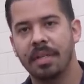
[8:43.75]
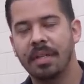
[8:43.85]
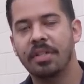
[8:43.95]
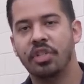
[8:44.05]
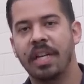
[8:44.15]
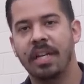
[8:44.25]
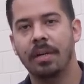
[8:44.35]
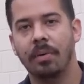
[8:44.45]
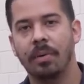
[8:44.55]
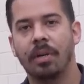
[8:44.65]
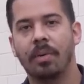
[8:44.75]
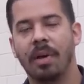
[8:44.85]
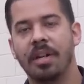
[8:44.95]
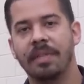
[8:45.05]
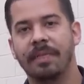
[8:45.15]
in a shaded or
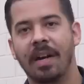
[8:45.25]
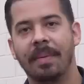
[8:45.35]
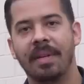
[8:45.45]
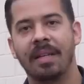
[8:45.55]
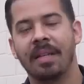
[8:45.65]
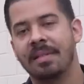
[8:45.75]
garage environment,